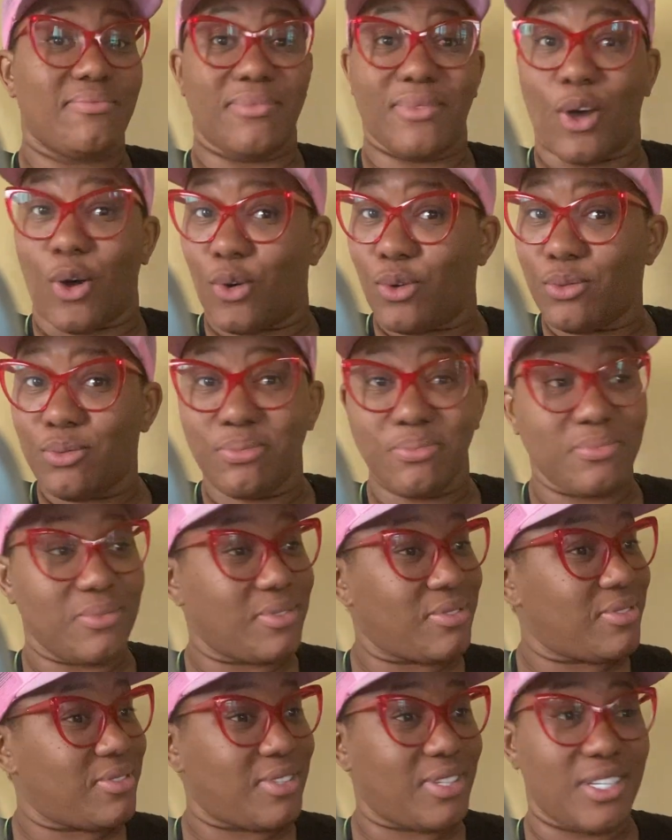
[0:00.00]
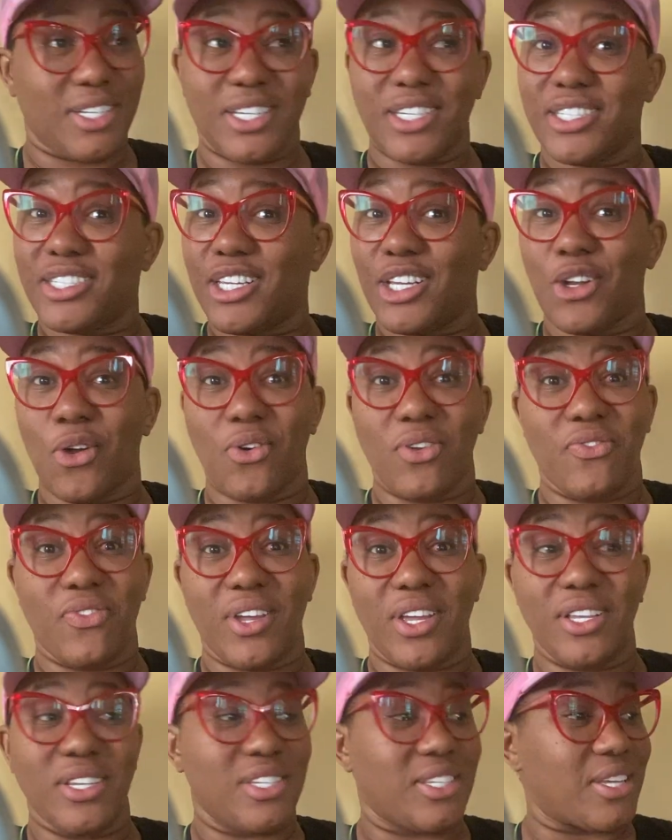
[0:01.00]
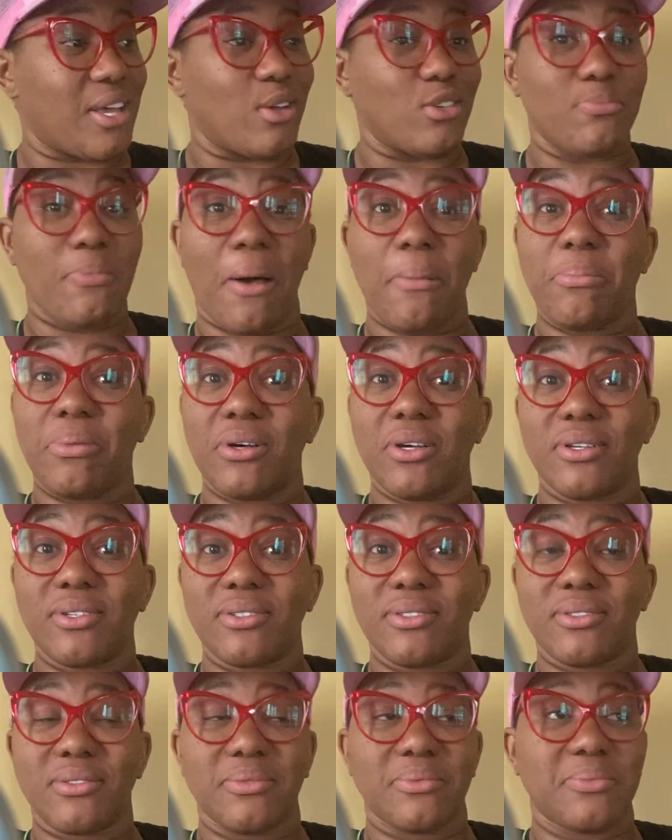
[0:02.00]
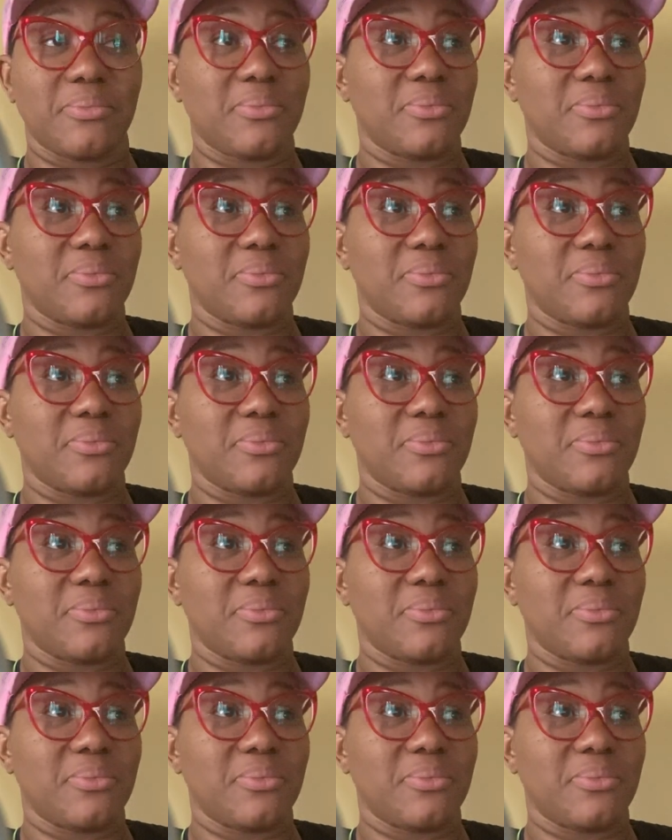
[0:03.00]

go to the casino event, sells my books.